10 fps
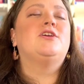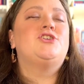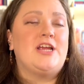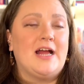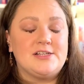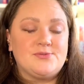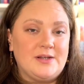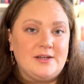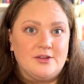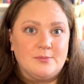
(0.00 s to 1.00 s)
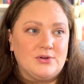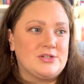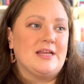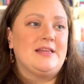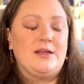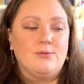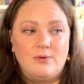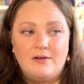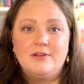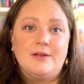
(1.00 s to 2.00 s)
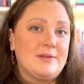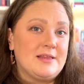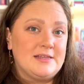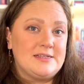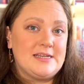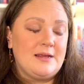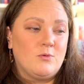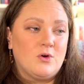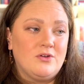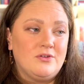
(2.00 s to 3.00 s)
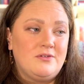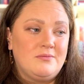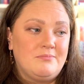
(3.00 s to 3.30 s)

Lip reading: She has written other books, I think, roughly within the same world,